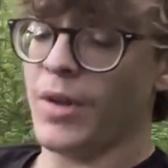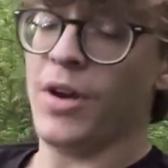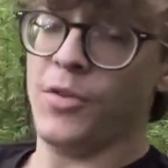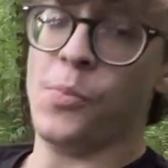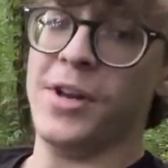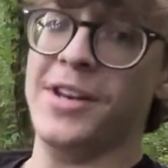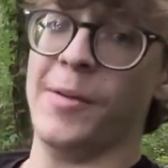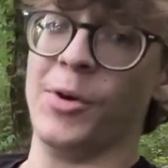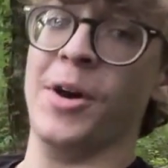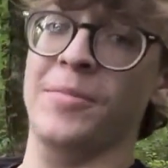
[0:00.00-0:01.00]
It's pretty damn
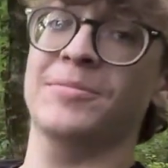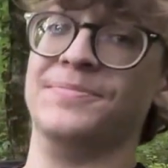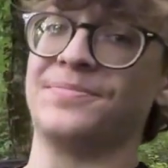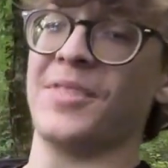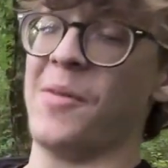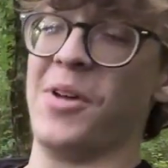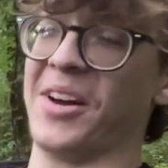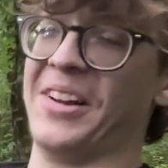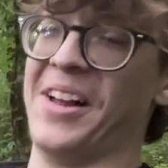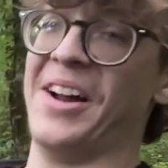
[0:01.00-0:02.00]
good. I'm not
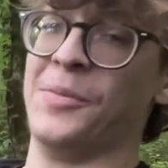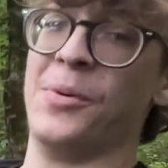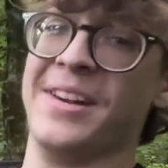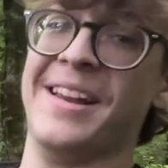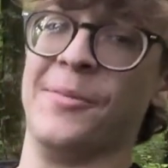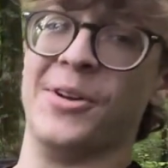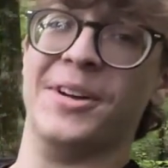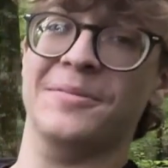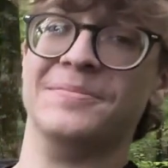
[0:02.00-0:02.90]
gonna lie, it's pretty damn good.